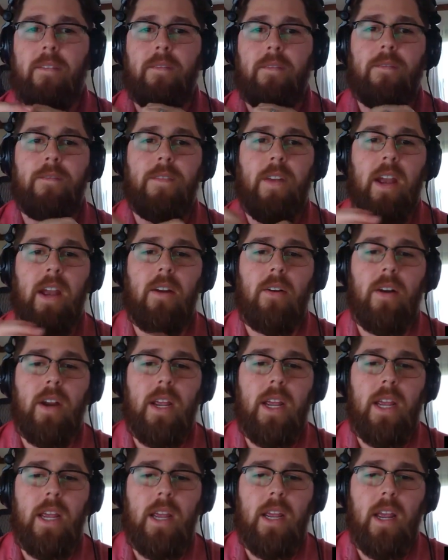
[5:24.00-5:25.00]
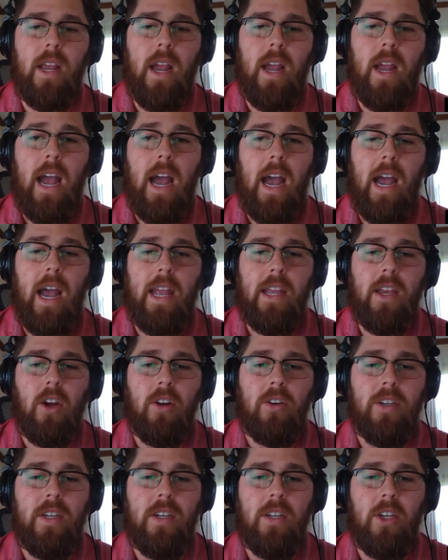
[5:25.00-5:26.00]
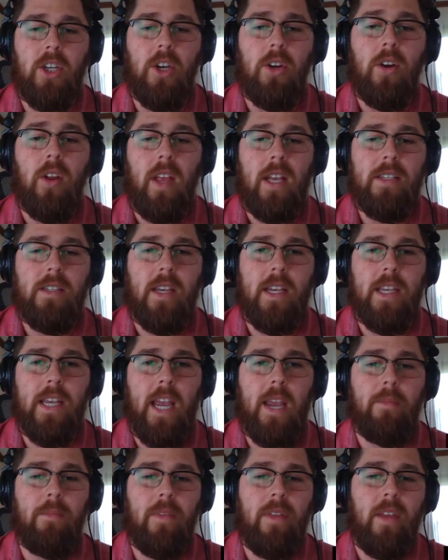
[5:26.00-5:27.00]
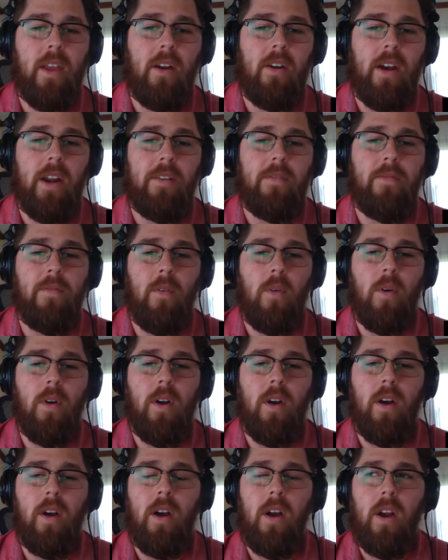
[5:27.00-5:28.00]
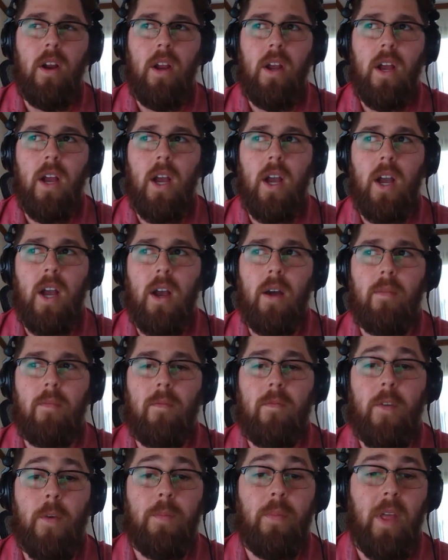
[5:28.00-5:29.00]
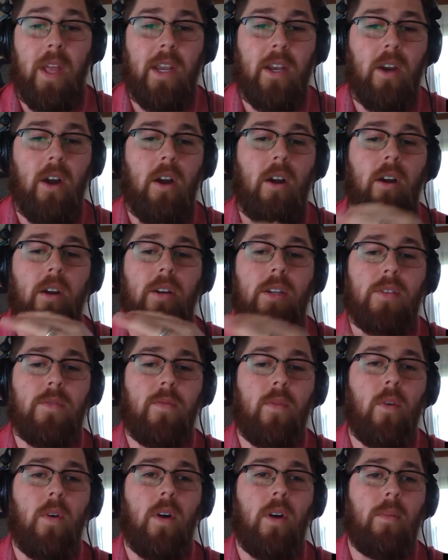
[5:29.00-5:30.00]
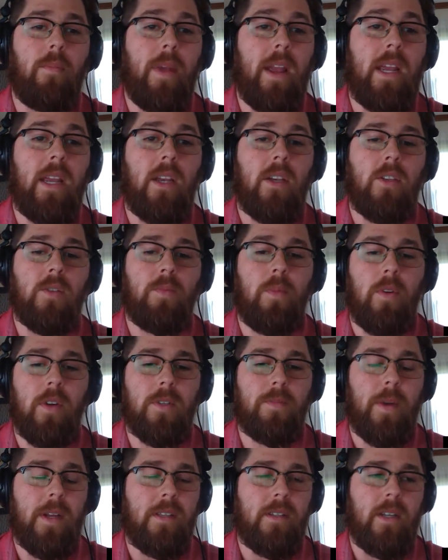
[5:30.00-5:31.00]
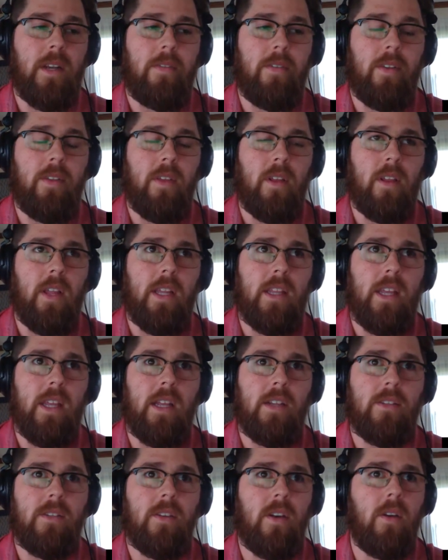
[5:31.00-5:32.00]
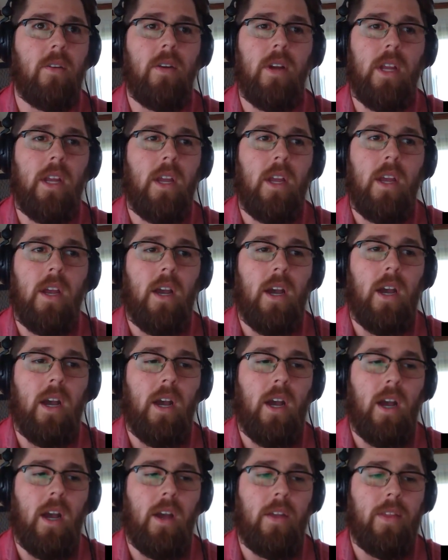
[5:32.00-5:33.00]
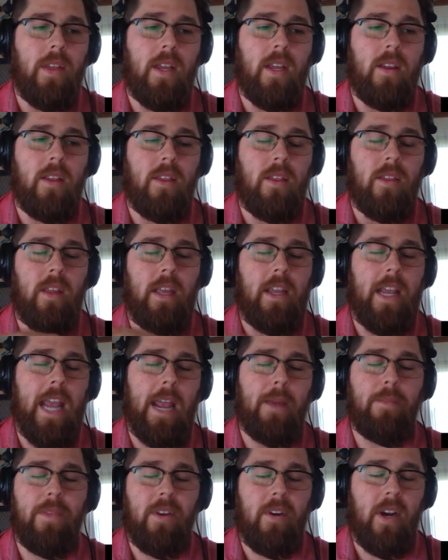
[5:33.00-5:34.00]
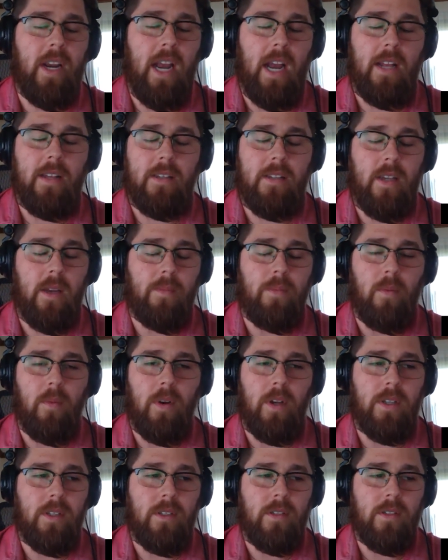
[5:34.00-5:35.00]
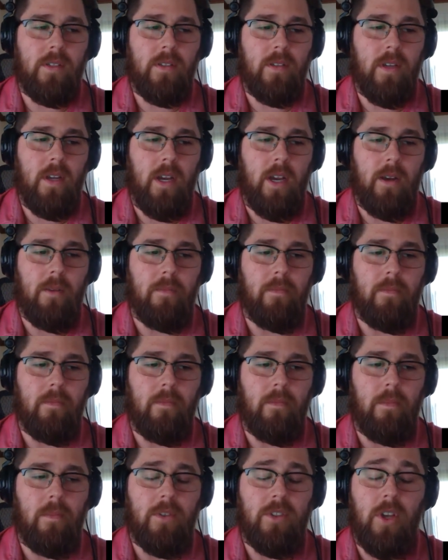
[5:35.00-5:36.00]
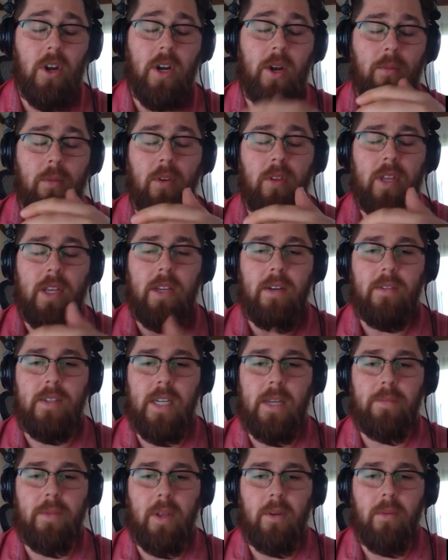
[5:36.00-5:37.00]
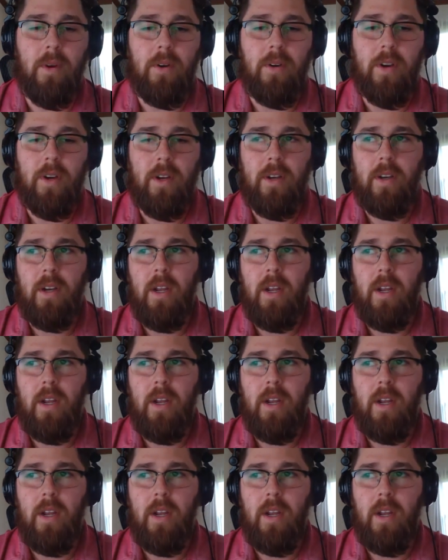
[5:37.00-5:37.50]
very high on utilizing game theory for playing cards, for making sports bets and everything like that. So the game theory concept was already really deeply rooted.